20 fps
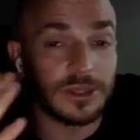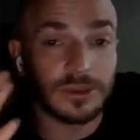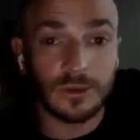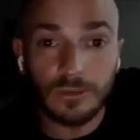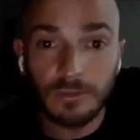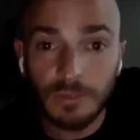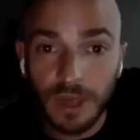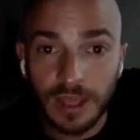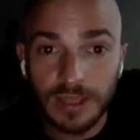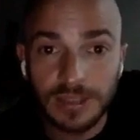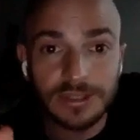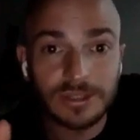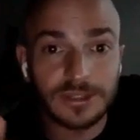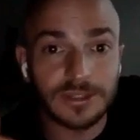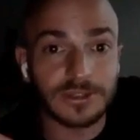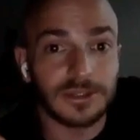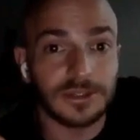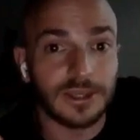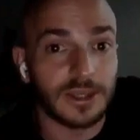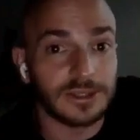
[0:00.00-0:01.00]

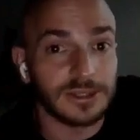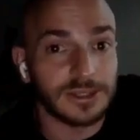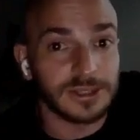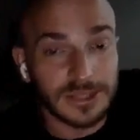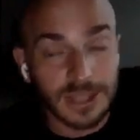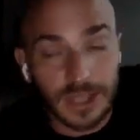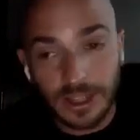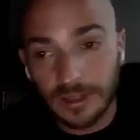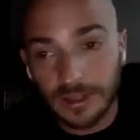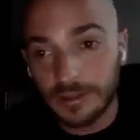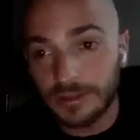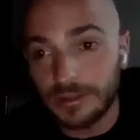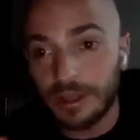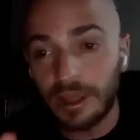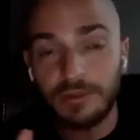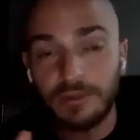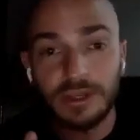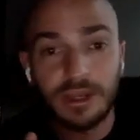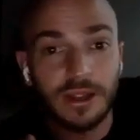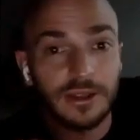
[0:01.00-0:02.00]
zithromycin, doxycycline.
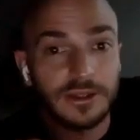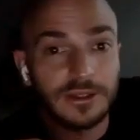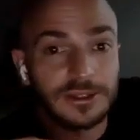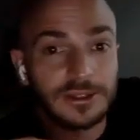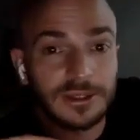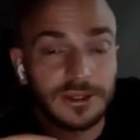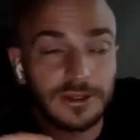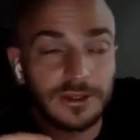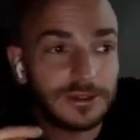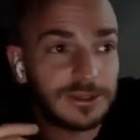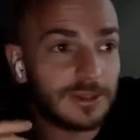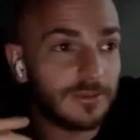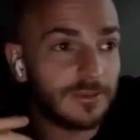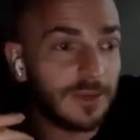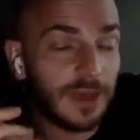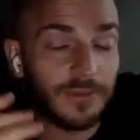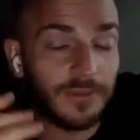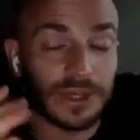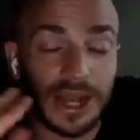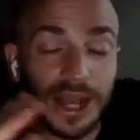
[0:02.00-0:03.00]

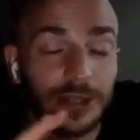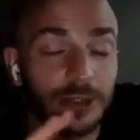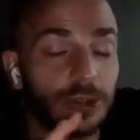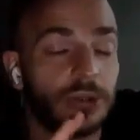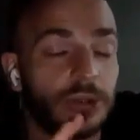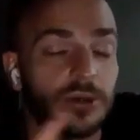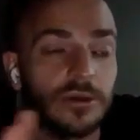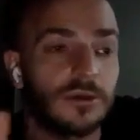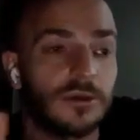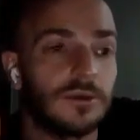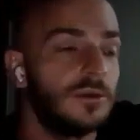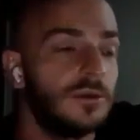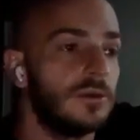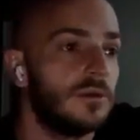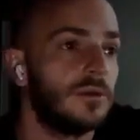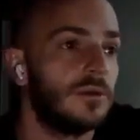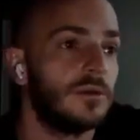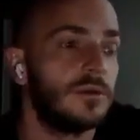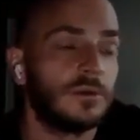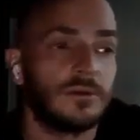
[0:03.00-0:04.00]
I mean, I took
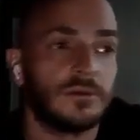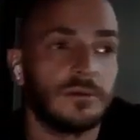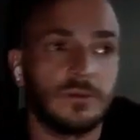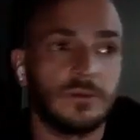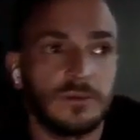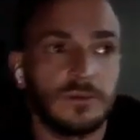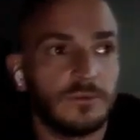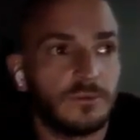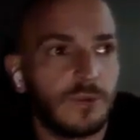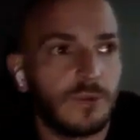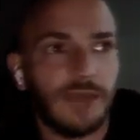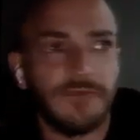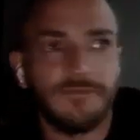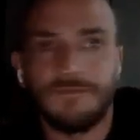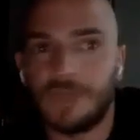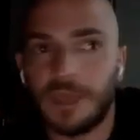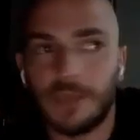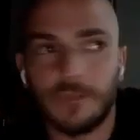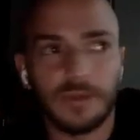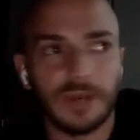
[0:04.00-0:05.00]

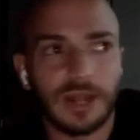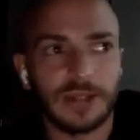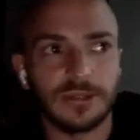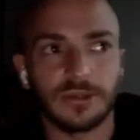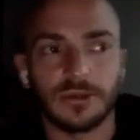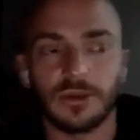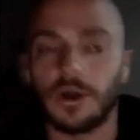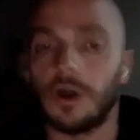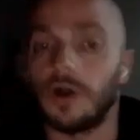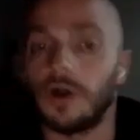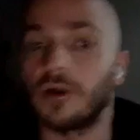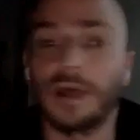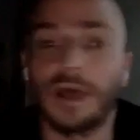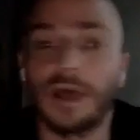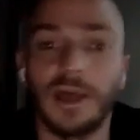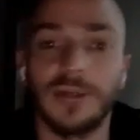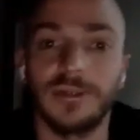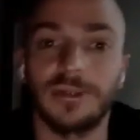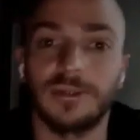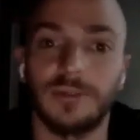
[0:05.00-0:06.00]
rifampin. I took all
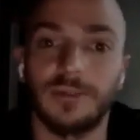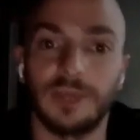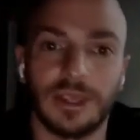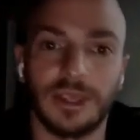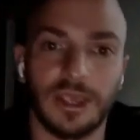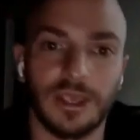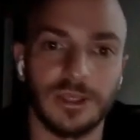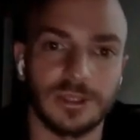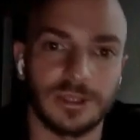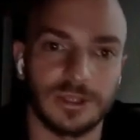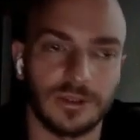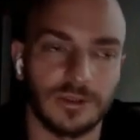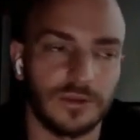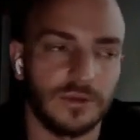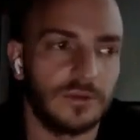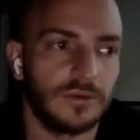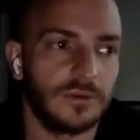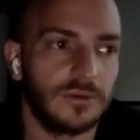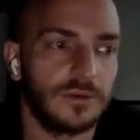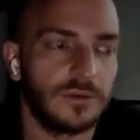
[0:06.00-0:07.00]
kinds of
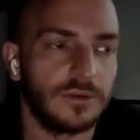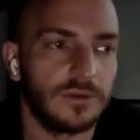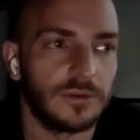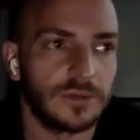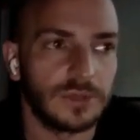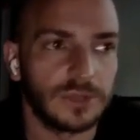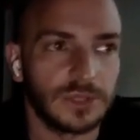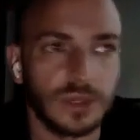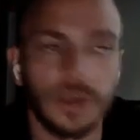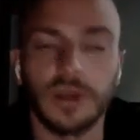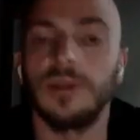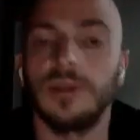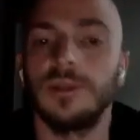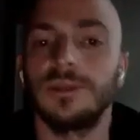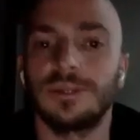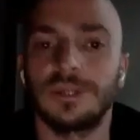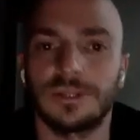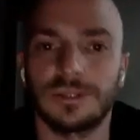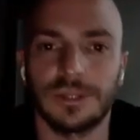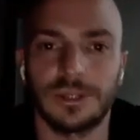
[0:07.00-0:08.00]
medication,
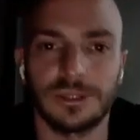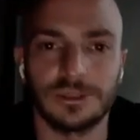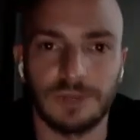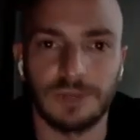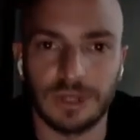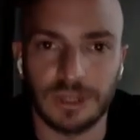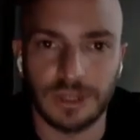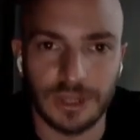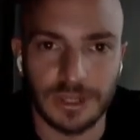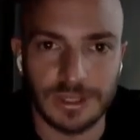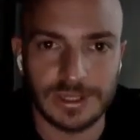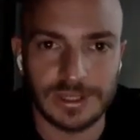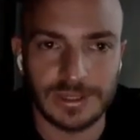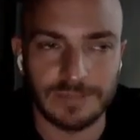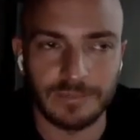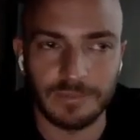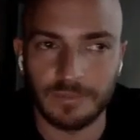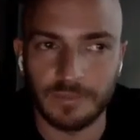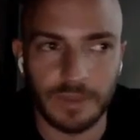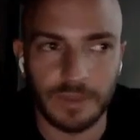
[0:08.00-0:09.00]
tons and tons of
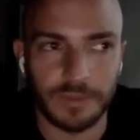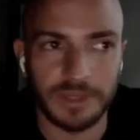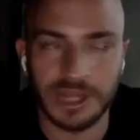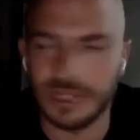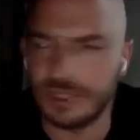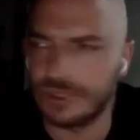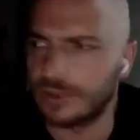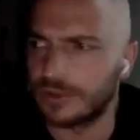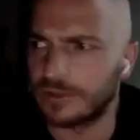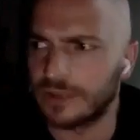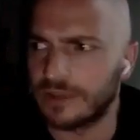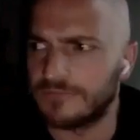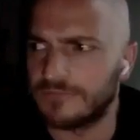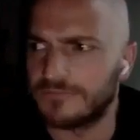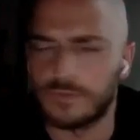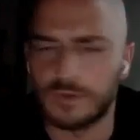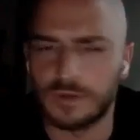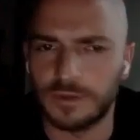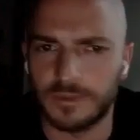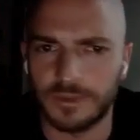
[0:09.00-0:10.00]
medication. I mean, I took
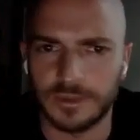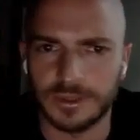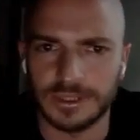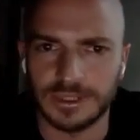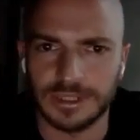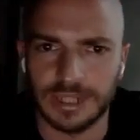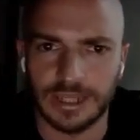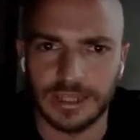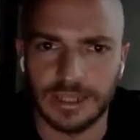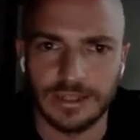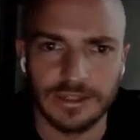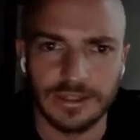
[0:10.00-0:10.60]
like 40 pills a day,